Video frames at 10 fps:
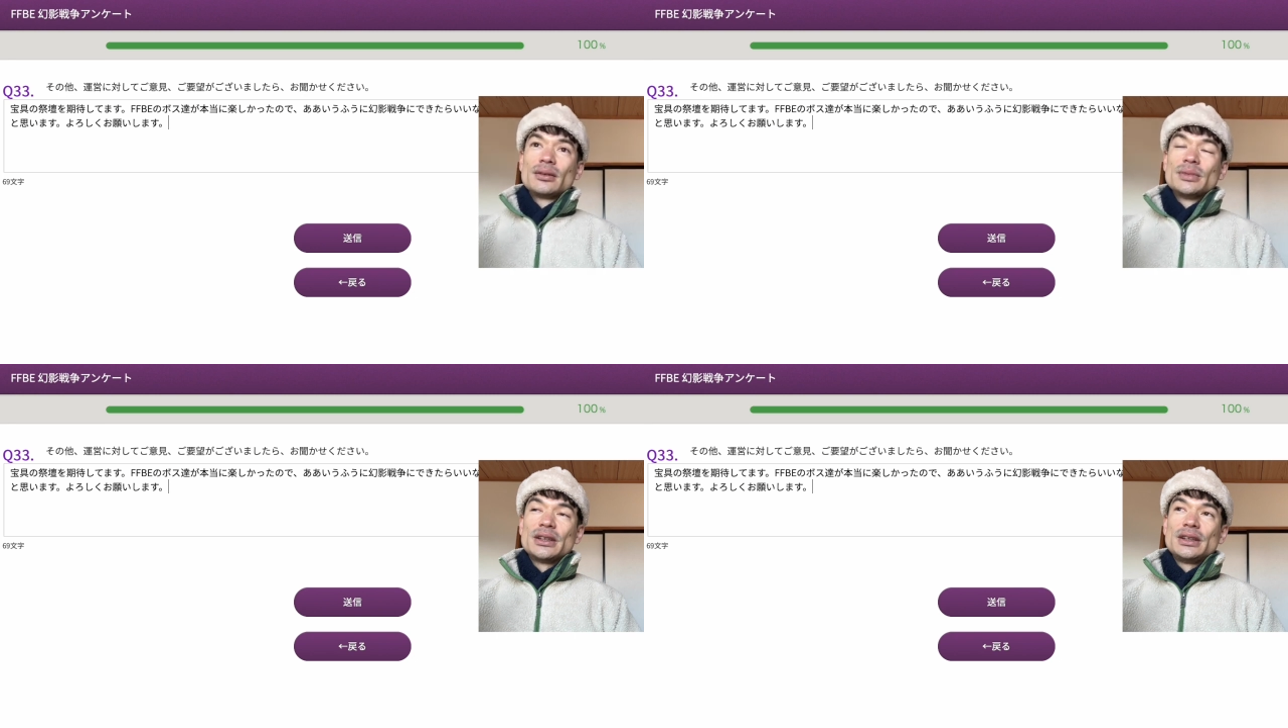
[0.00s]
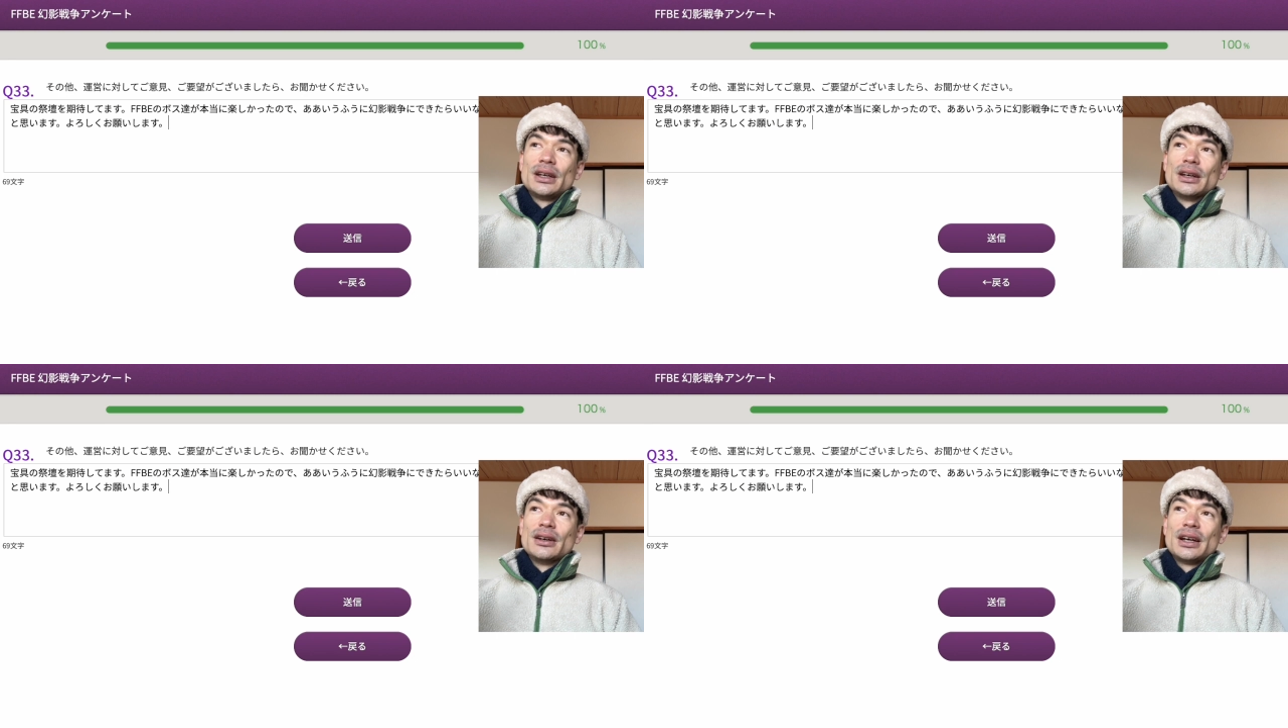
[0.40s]
But
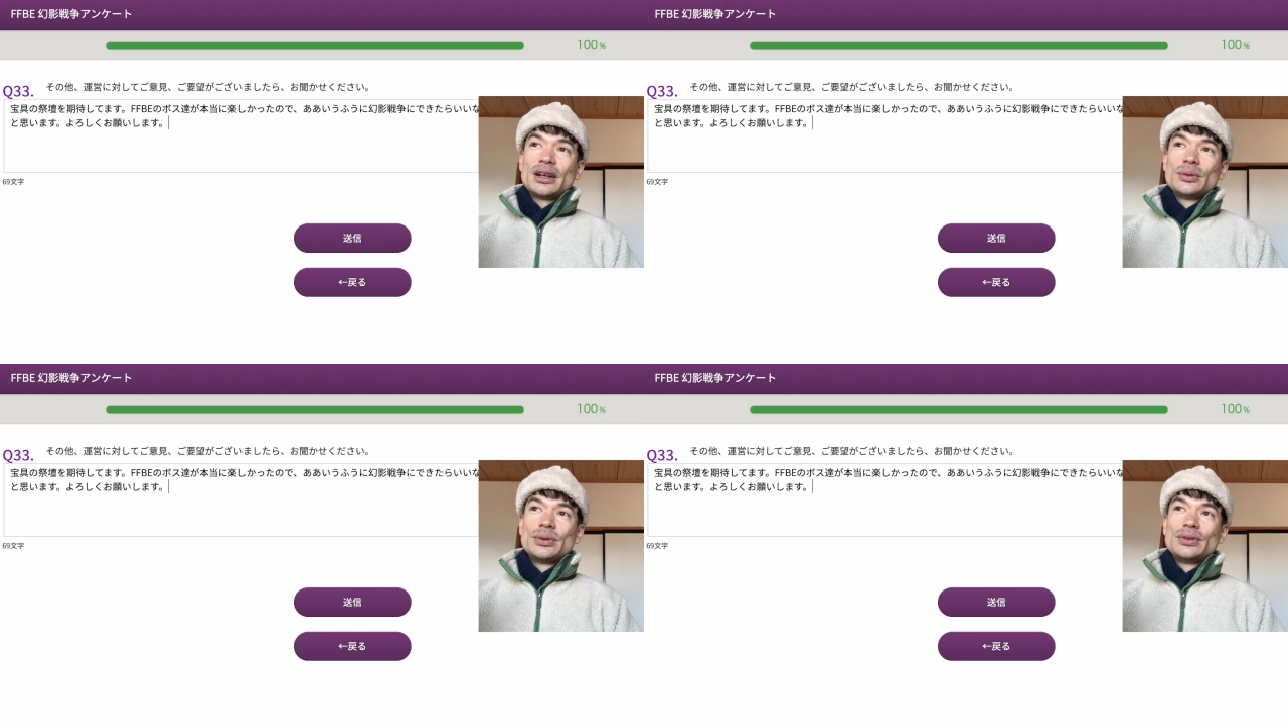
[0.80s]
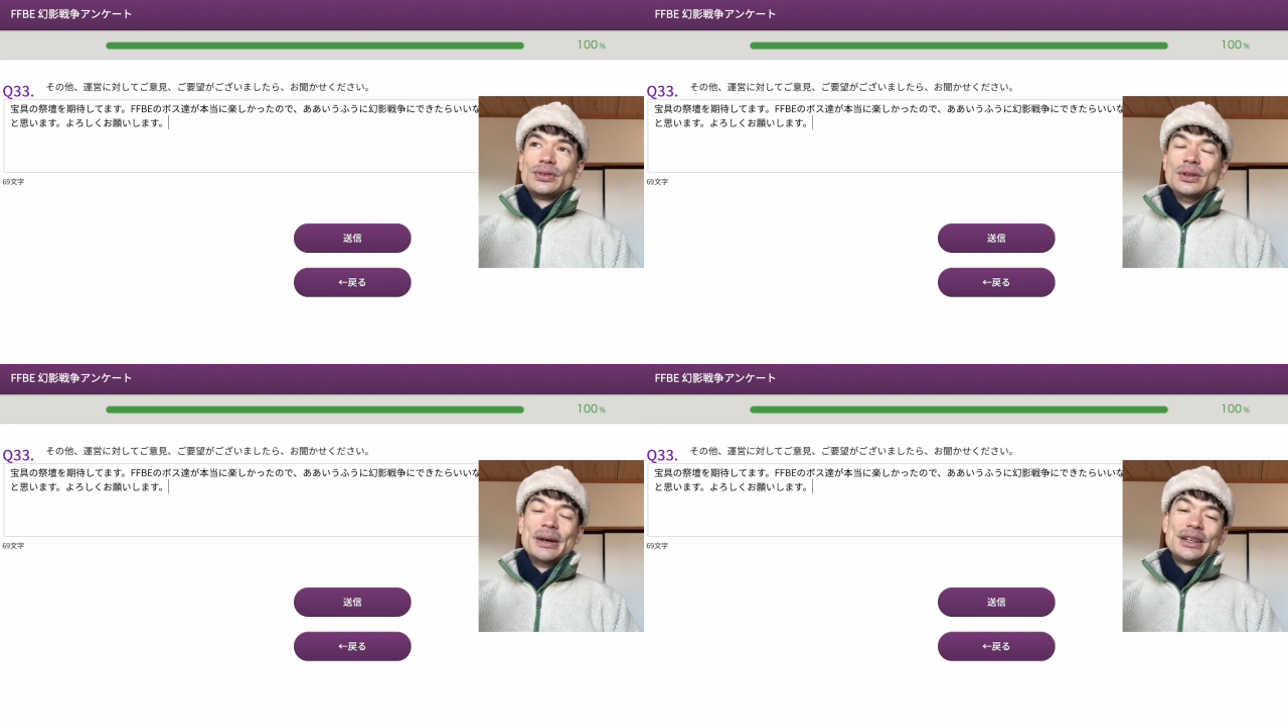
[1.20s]
yeah, I was
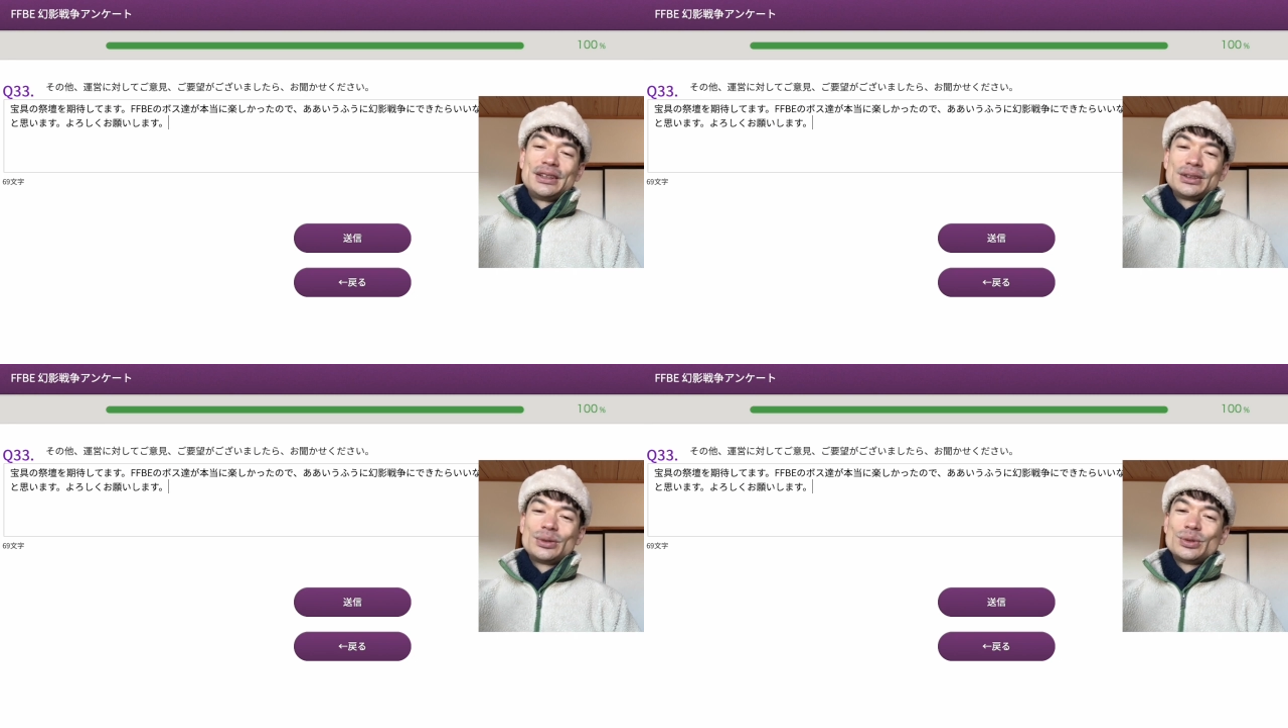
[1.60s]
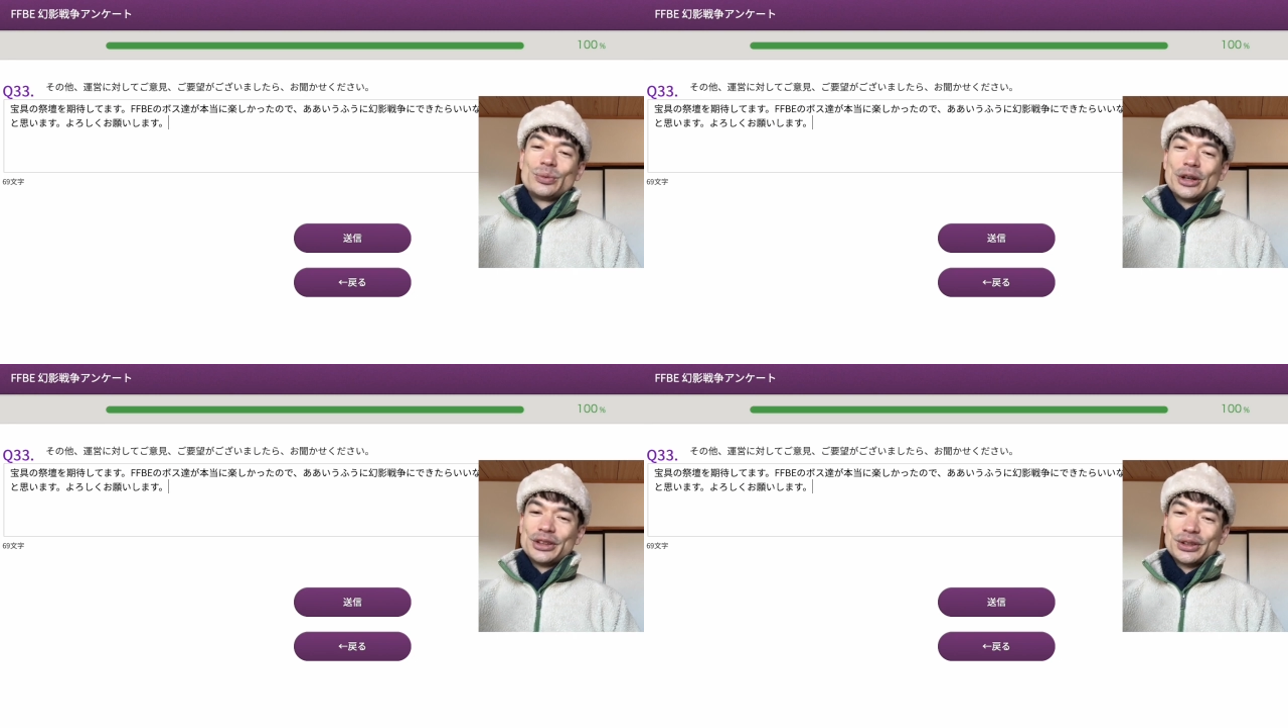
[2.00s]
debating
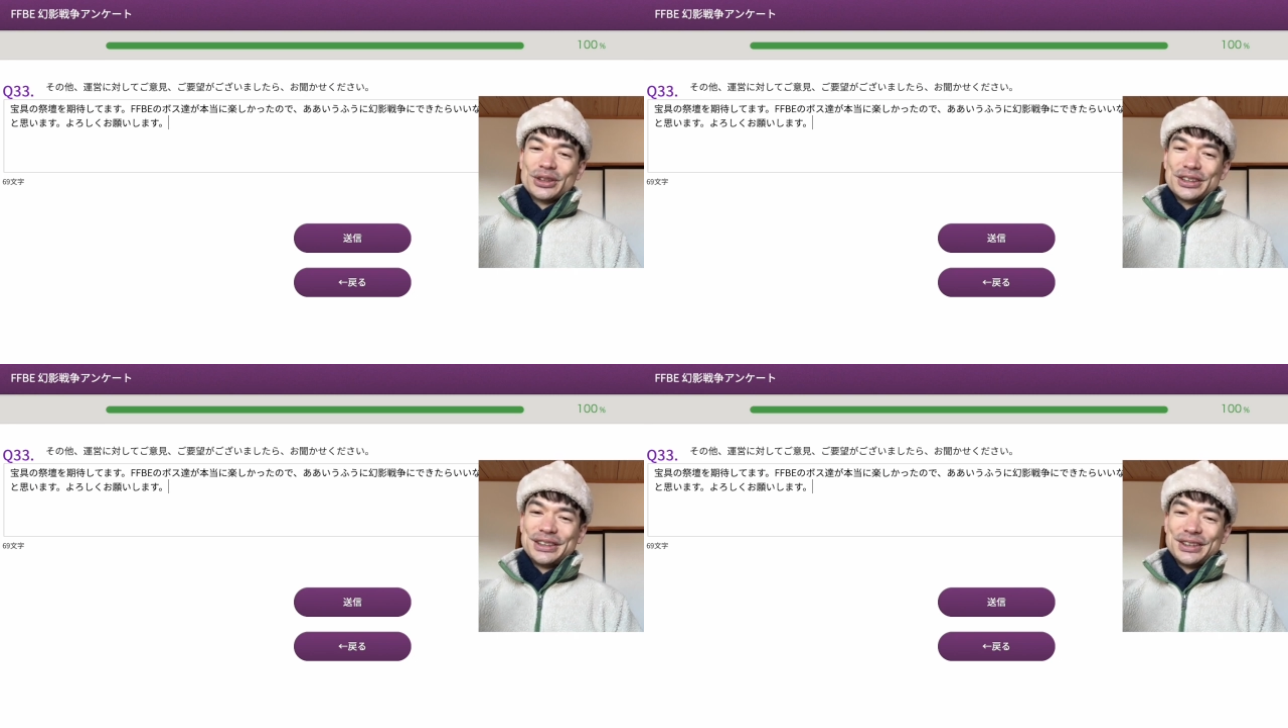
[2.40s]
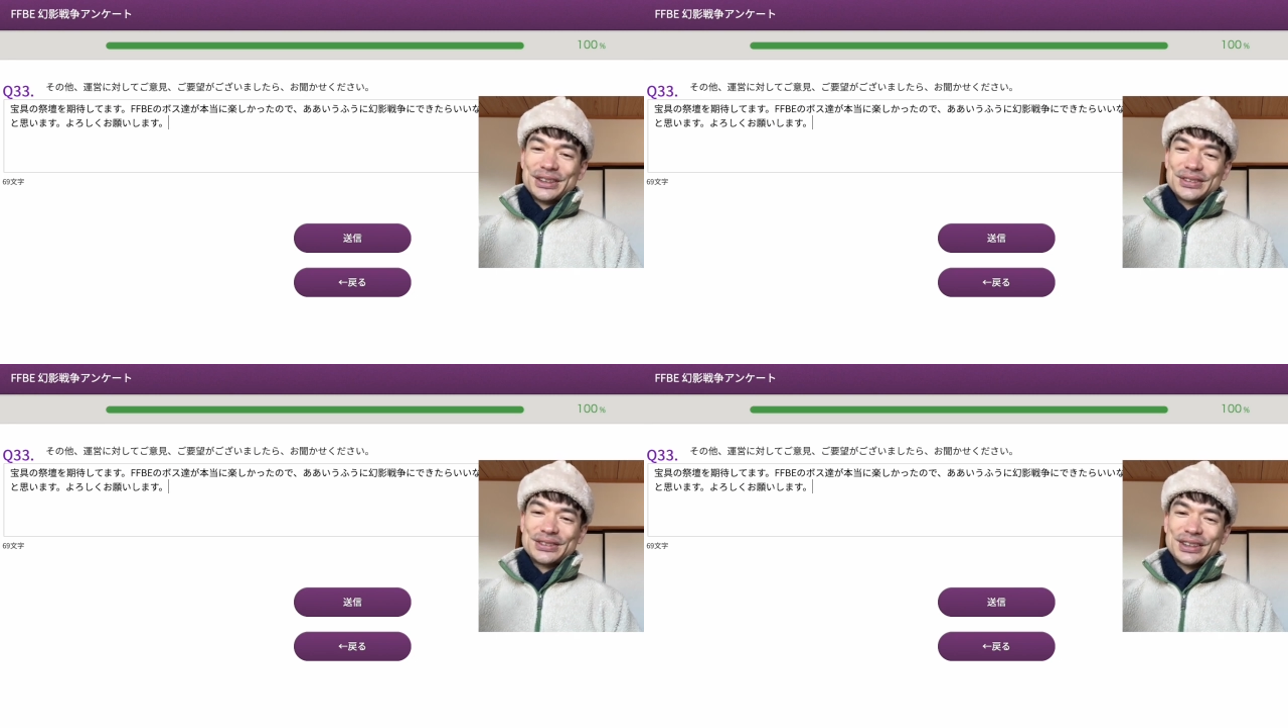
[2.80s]
whether in
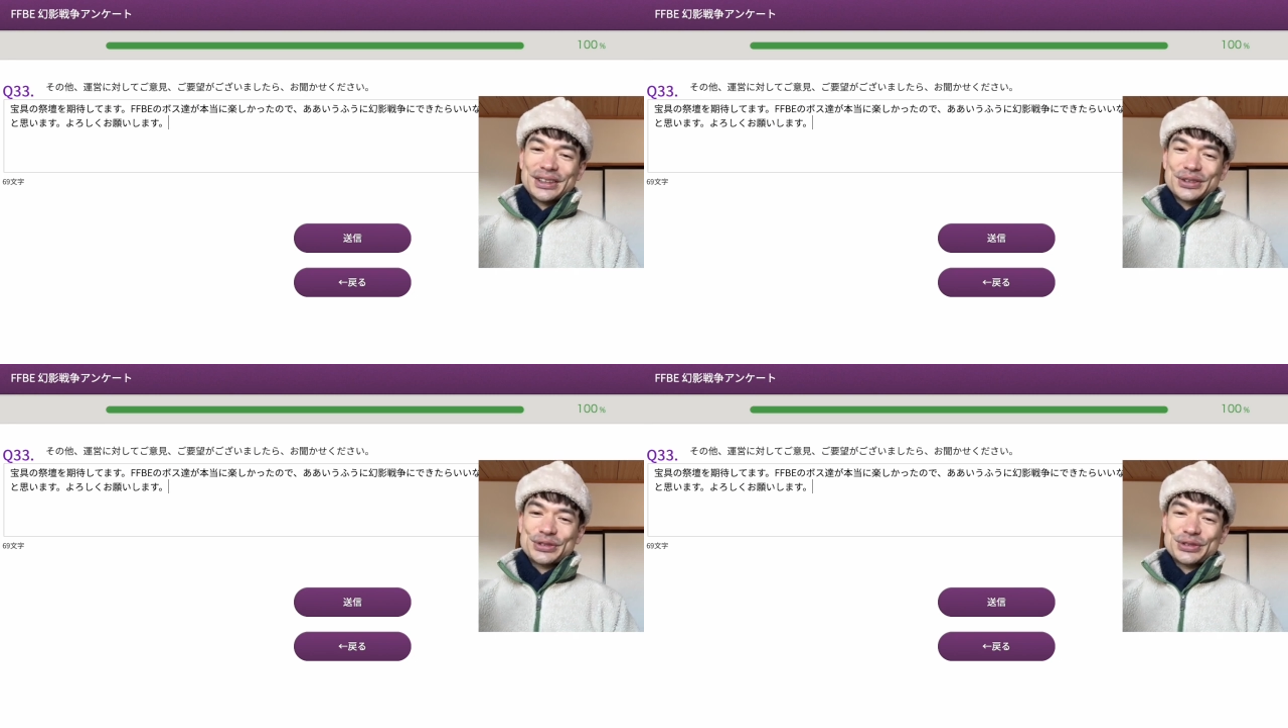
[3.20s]
this uh,